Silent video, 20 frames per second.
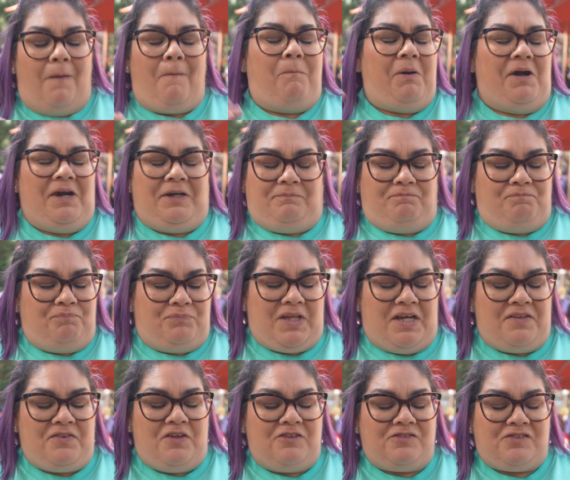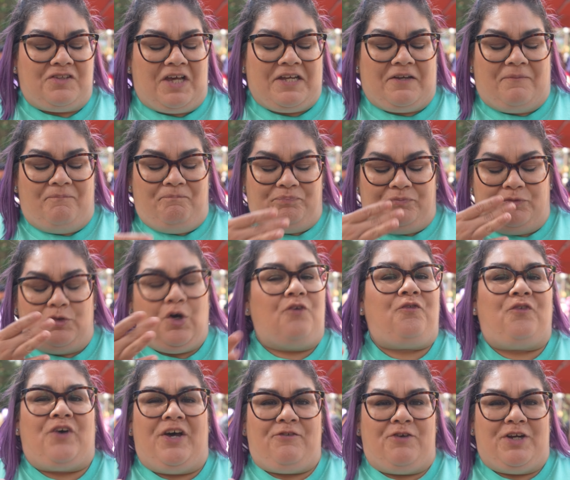But then there's like no
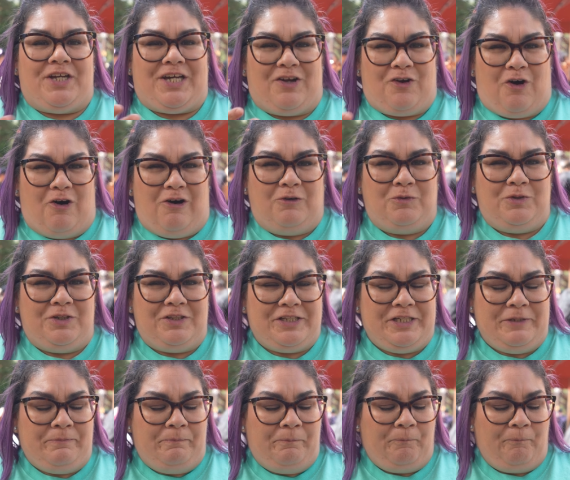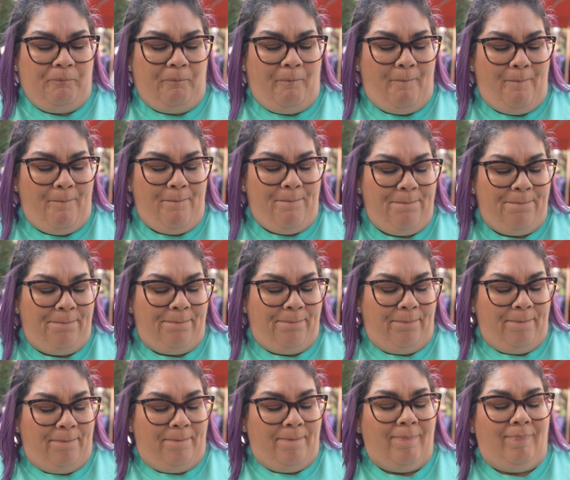flavoring at all, really. Are the onions and stuff just on
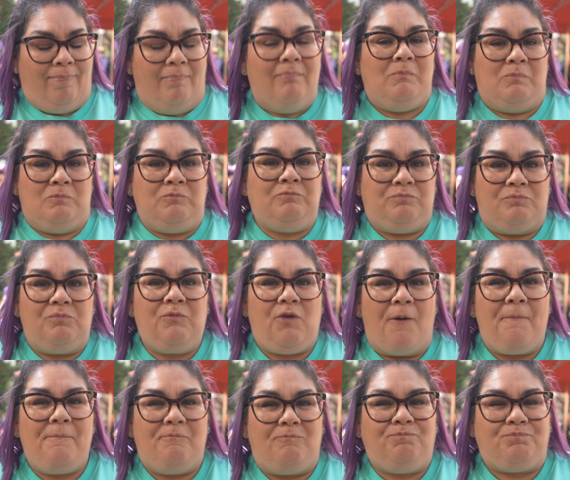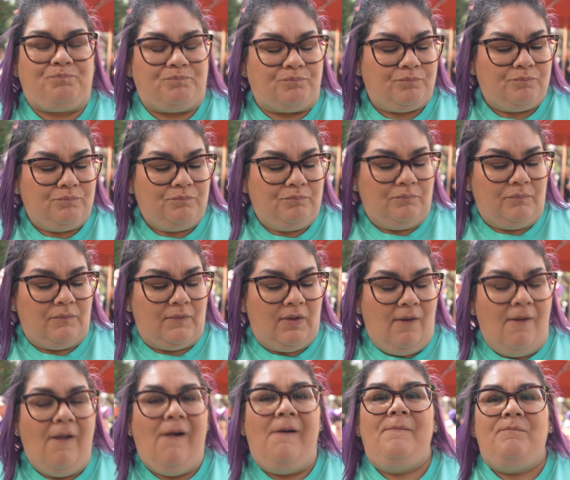top? Mm-hmm. Okay, that's good. So people
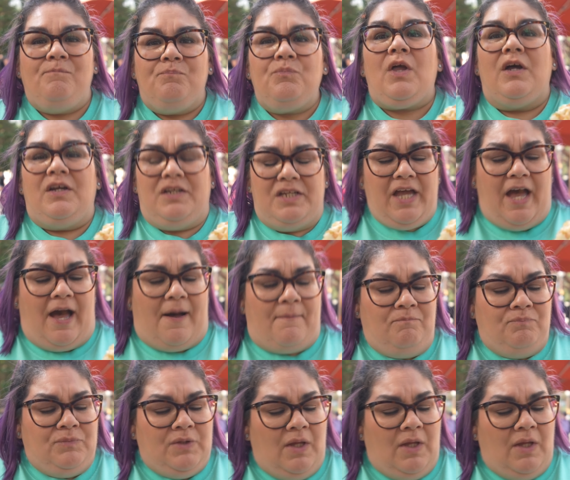can get it without that stuff. Yeah.